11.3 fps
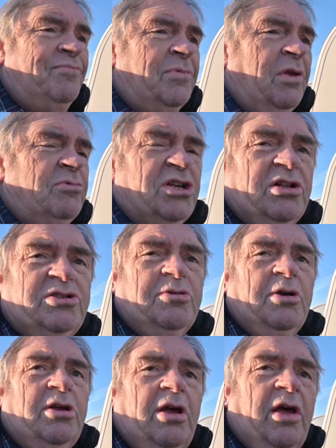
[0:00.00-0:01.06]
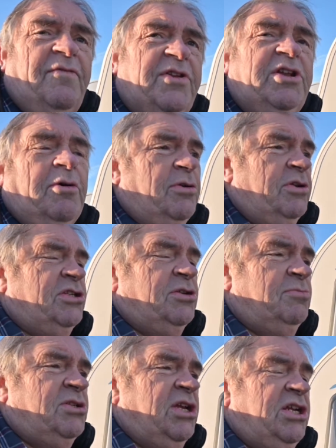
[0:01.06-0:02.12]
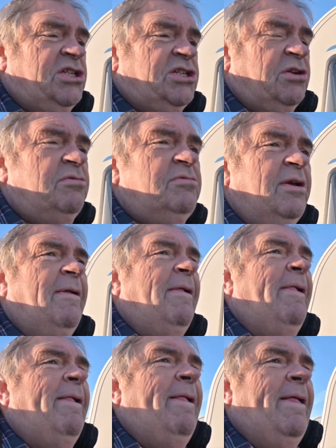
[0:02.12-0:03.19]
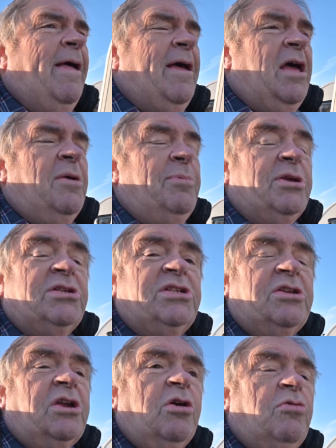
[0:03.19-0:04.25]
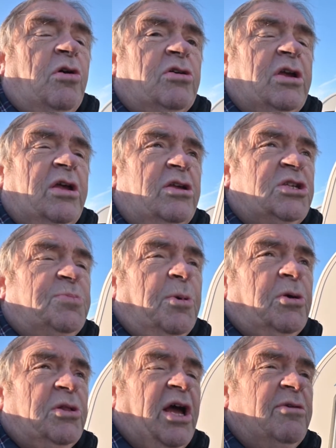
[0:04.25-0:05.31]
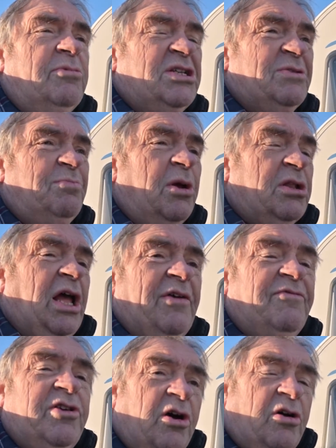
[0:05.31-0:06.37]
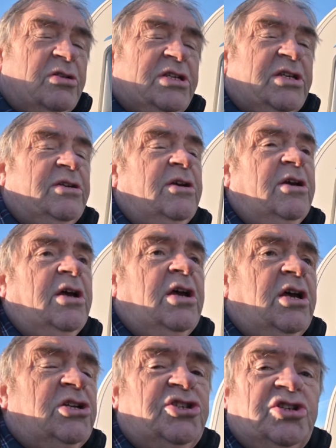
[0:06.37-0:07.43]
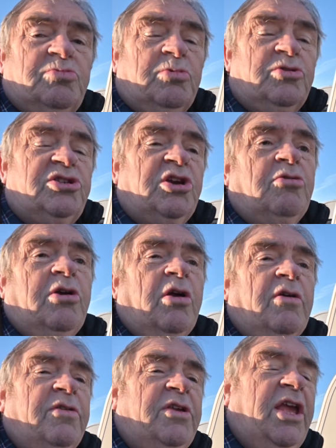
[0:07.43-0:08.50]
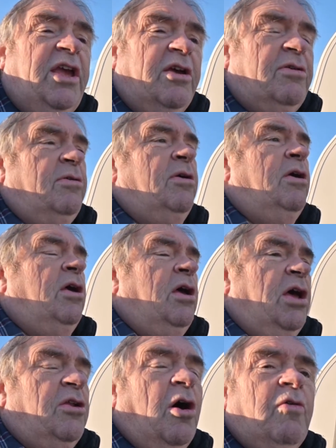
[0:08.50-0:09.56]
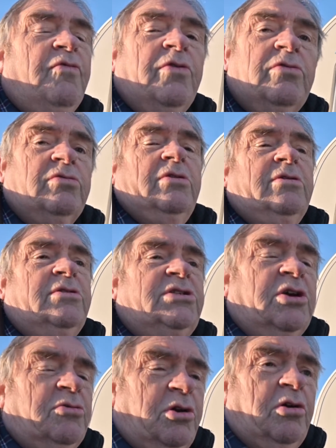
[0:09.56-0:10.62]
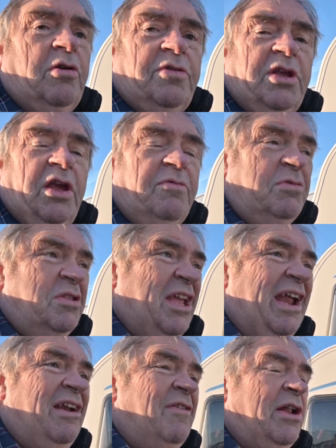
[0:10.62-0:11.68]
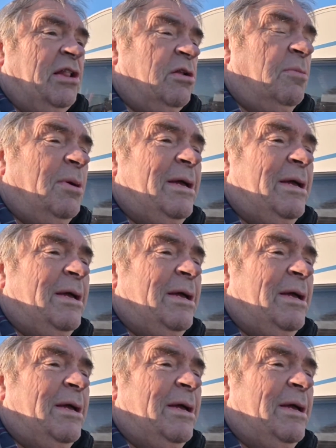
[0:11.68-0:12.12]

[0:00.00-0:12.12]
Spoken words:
Which I'll do a video on at some stage soon, because the Karoq Sportline, which is the model I've got, has just won Tow Car of the Year and overall Tow Car of the Year with the Caravan Club.